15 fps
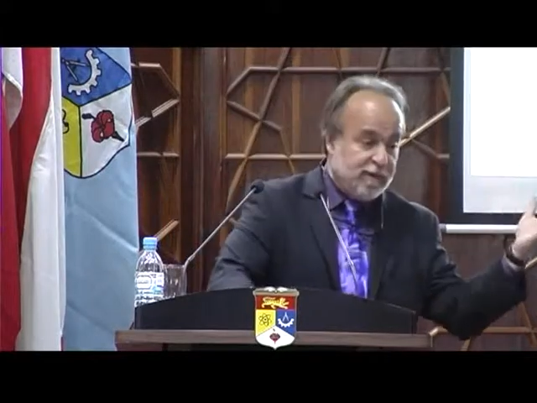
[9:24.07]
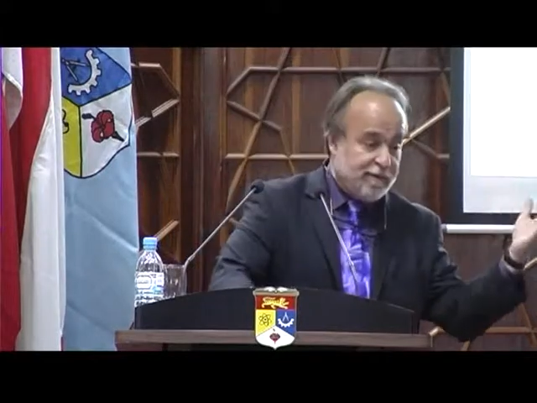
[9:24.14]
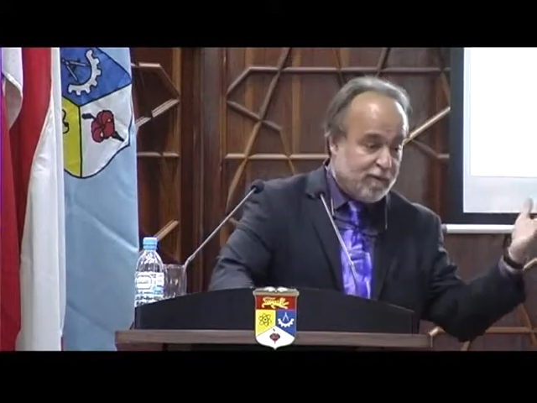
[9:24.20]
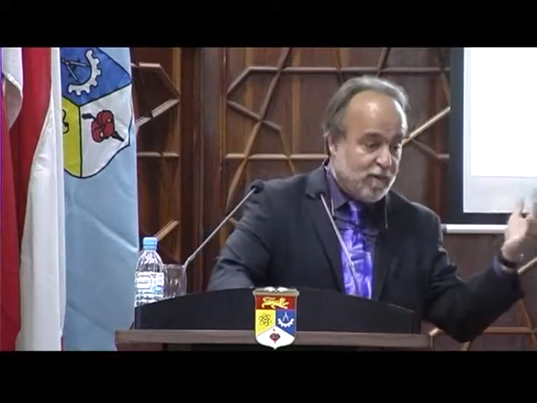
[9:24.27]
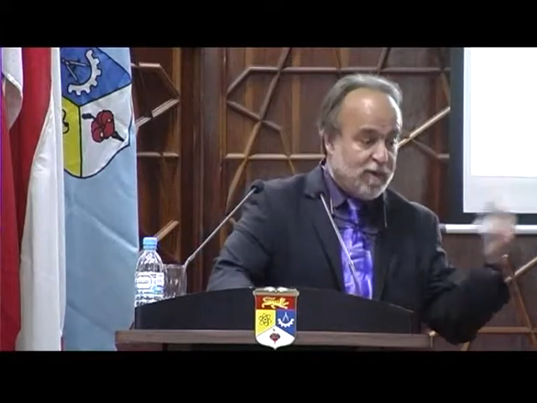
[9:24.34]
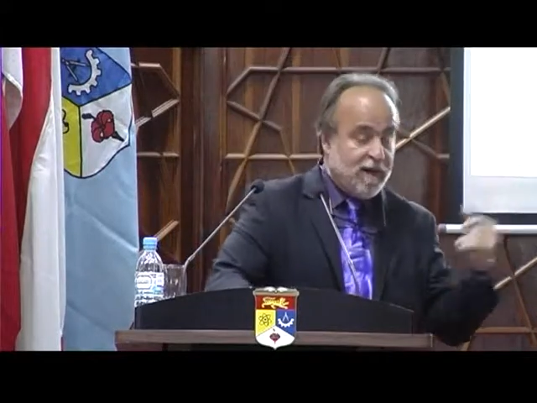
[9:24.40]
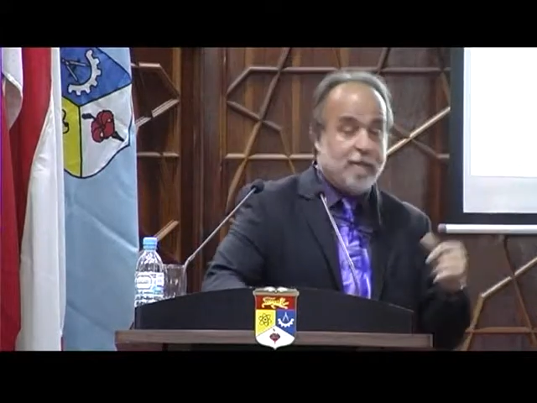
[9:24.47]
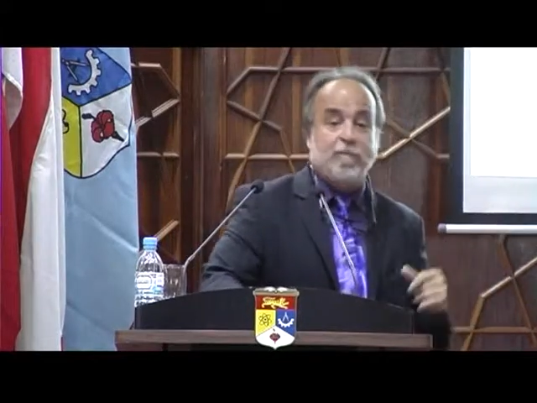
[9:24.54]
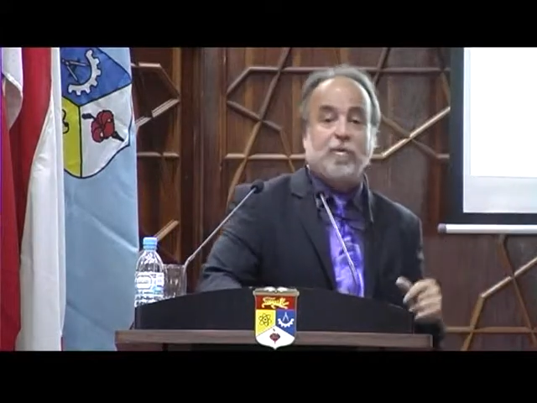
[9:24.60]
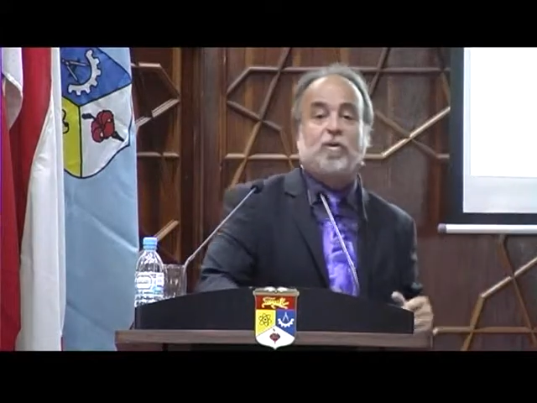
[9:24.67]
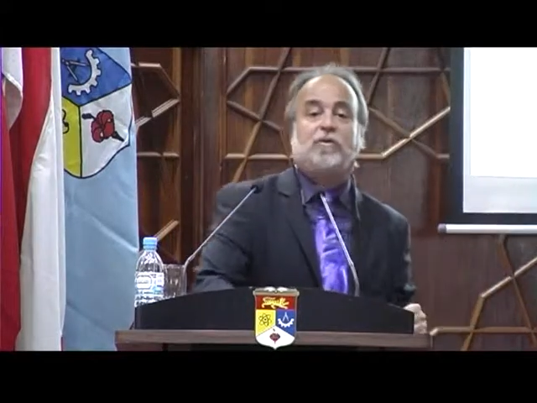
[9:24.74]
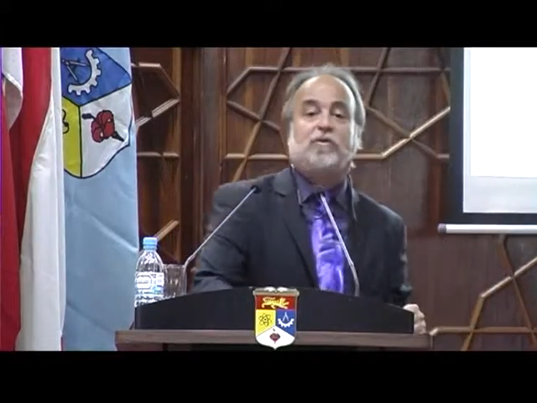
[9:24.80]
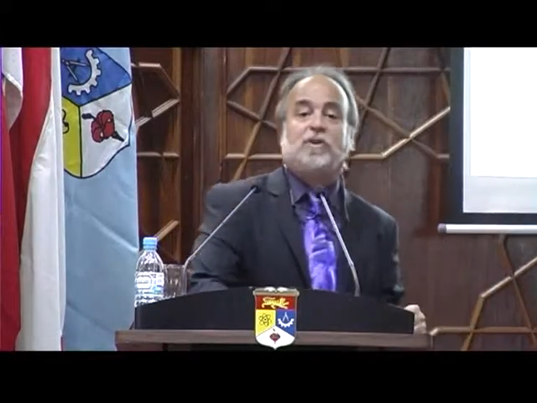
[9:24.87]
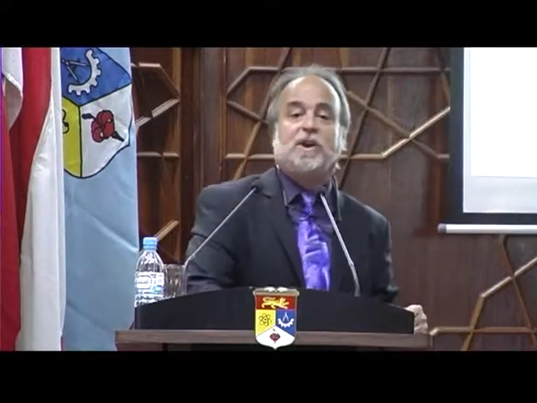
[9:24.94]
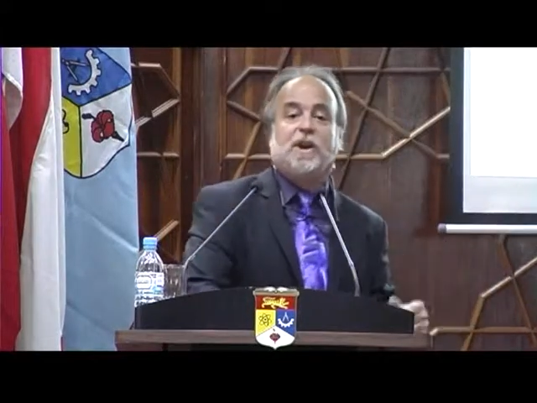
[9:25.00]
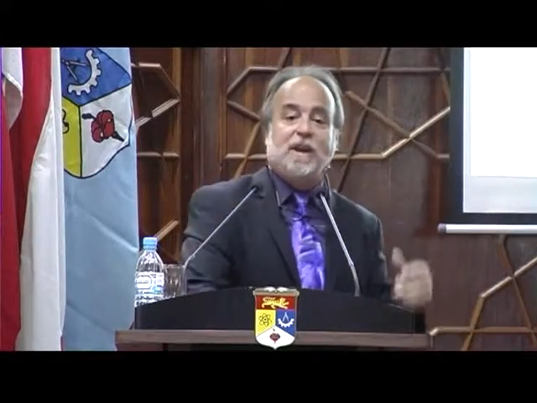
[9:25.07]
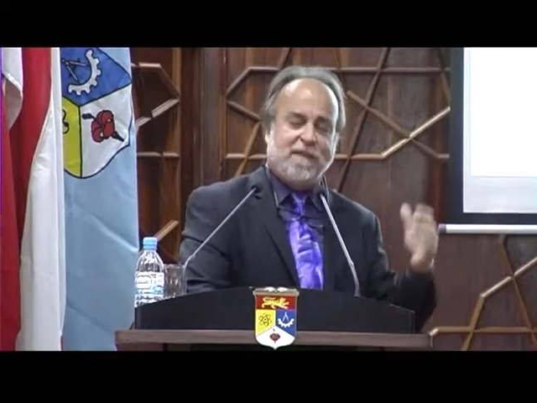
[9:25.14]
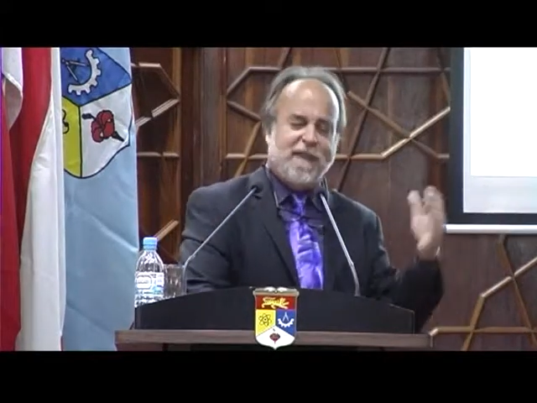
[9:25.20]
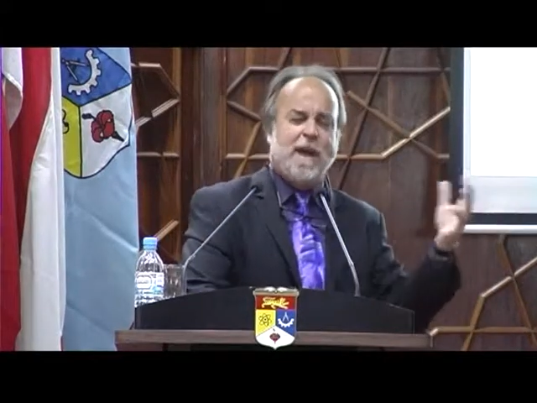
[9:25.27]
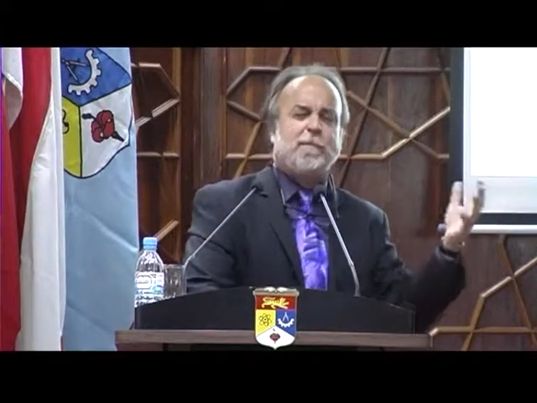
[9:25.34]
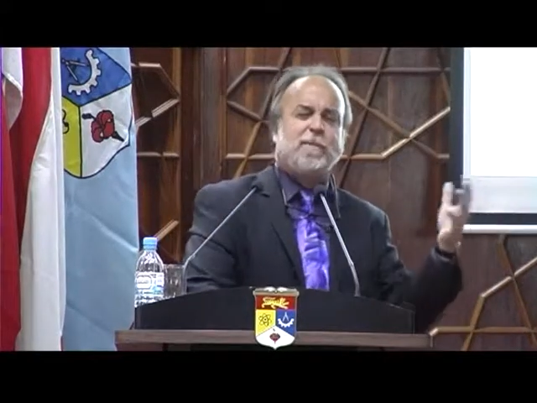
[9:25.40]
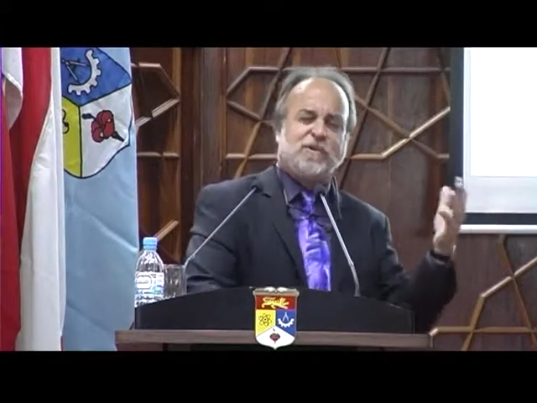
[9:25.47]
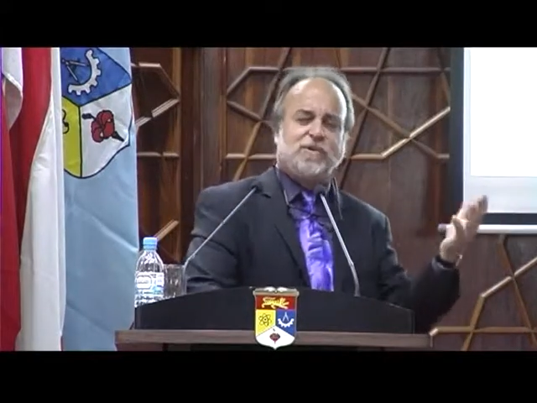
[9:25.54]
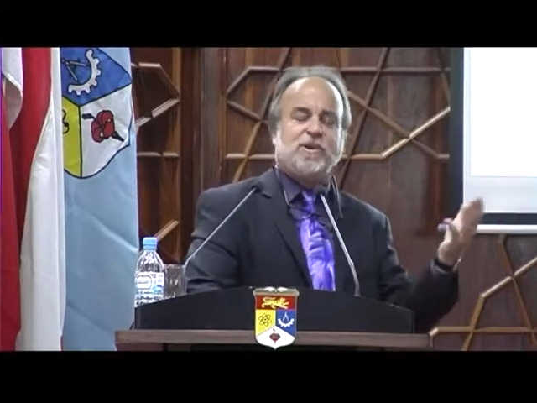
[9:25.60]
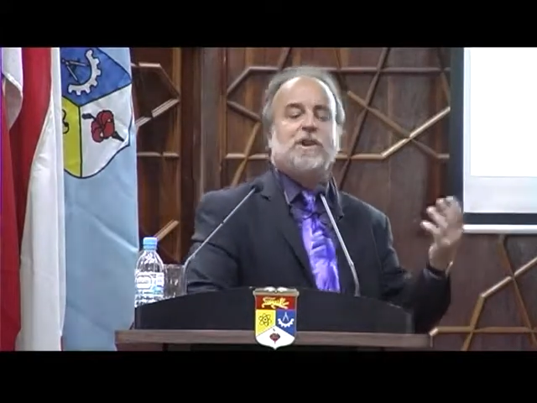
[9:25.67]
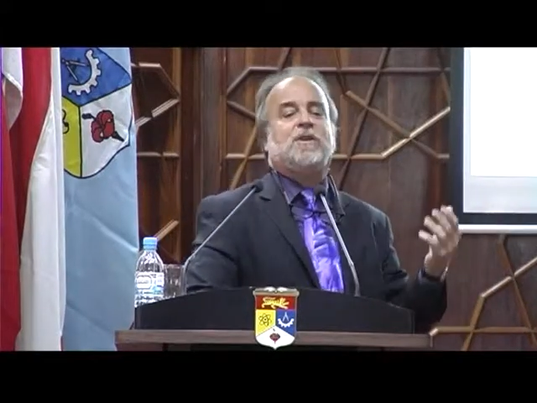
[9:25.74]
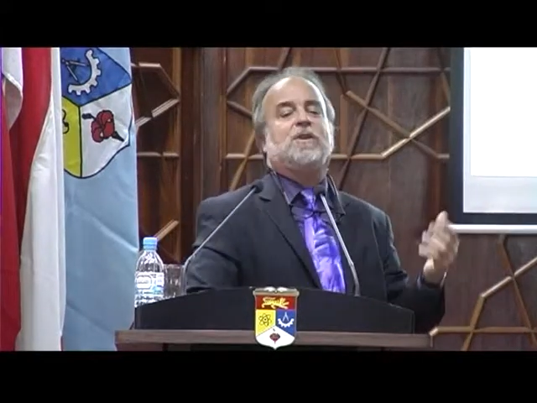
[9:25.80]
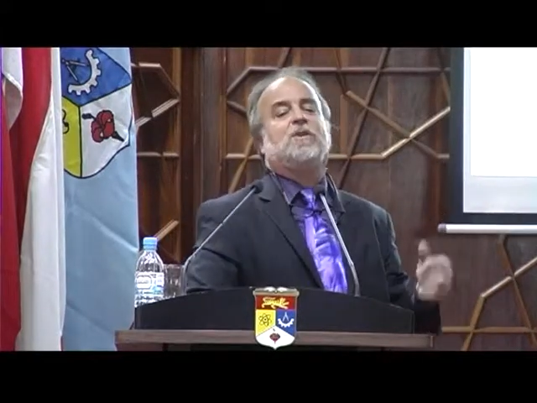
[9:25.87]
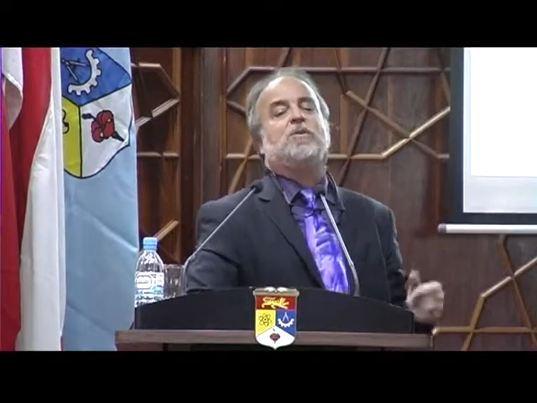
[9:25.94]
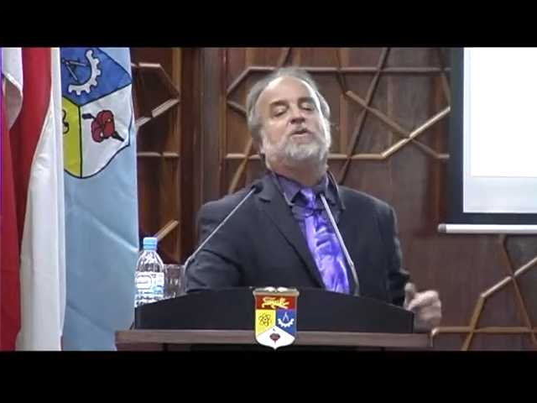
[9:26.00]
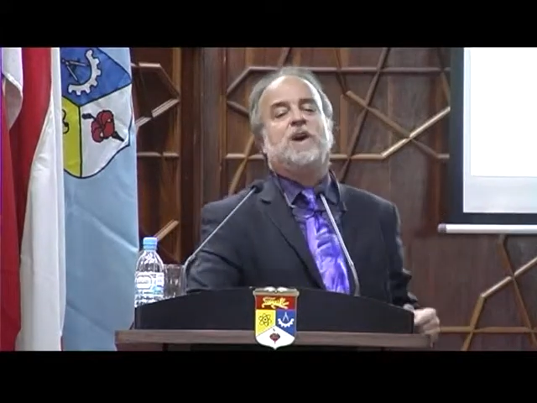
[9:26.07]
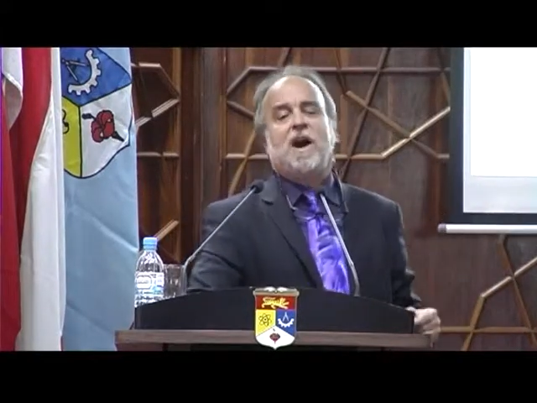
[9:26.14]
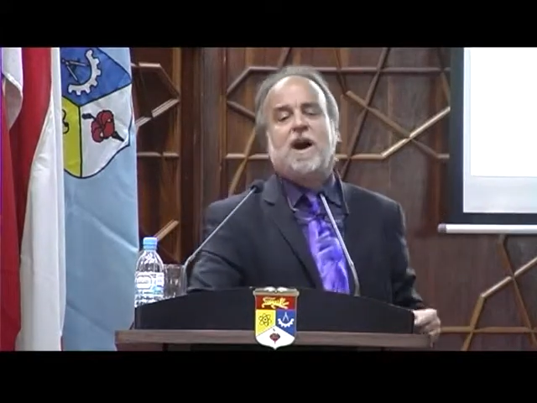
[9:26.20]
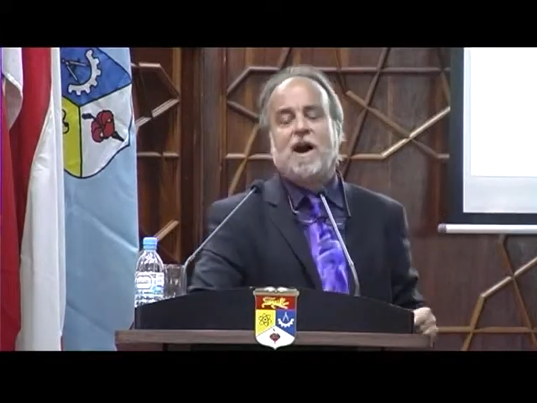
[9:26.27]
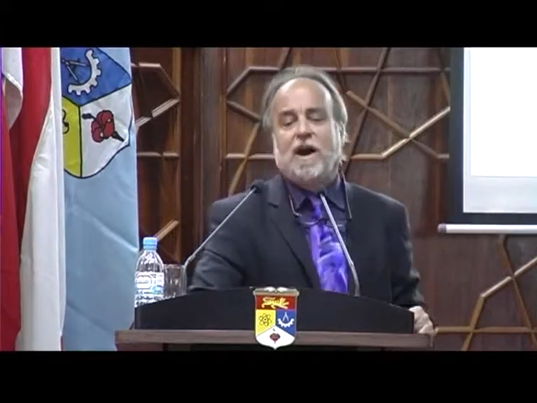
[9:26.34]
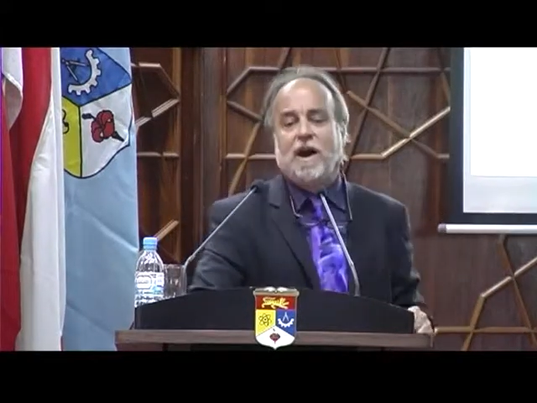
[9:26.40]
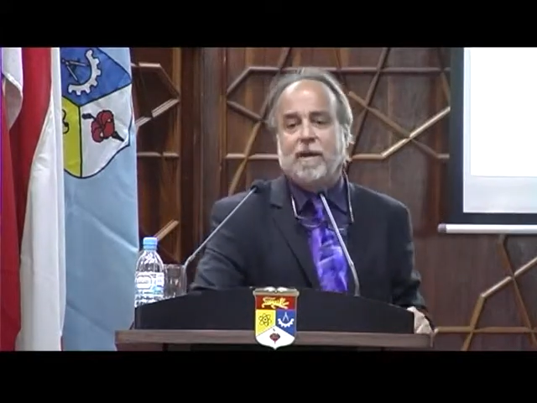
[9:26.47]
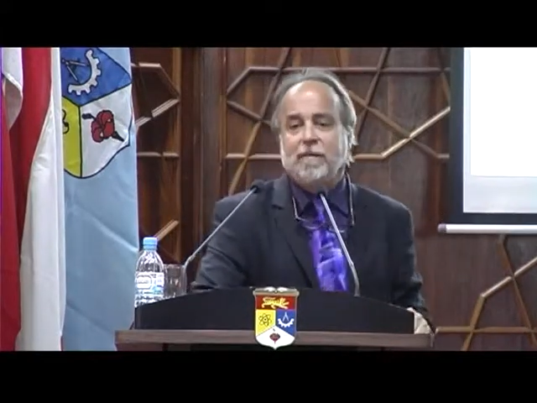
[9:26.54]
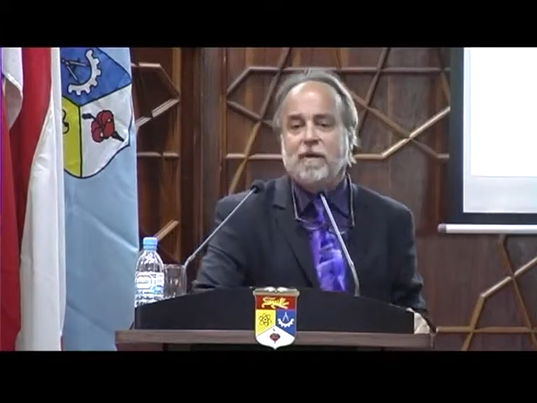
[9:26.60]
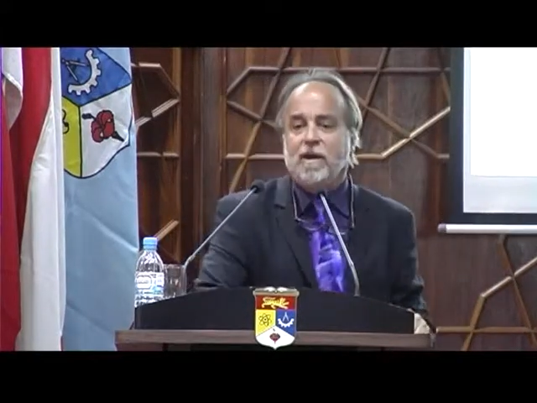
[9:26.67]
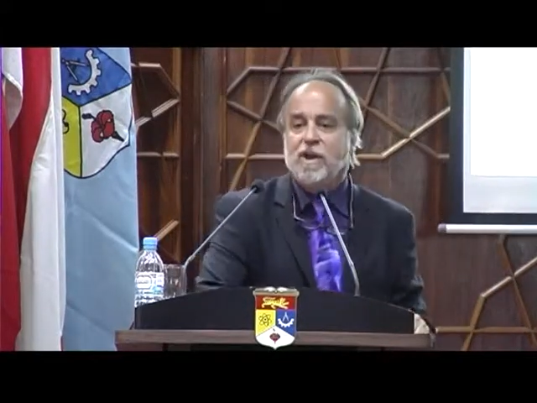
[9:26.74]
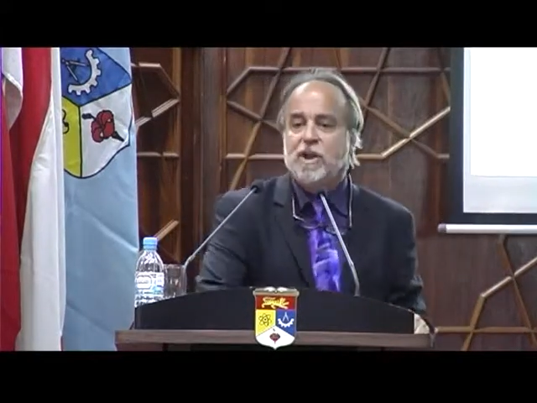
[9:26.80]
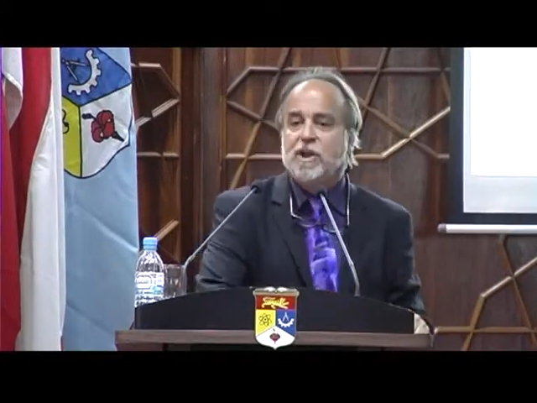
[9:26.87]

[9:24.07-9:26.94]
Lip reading: for that person, and at that particular time,